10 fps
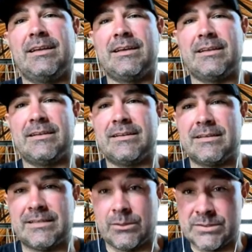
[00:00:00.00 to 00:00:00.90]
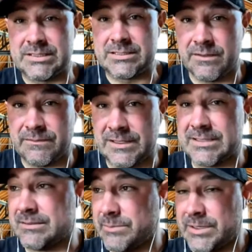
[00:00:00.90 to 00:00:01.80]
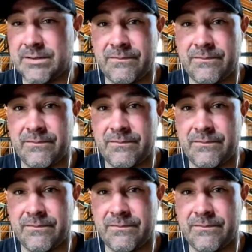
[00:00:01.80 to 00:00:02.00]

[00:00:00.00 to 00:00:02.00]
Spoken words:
And that was a tough lesson, man.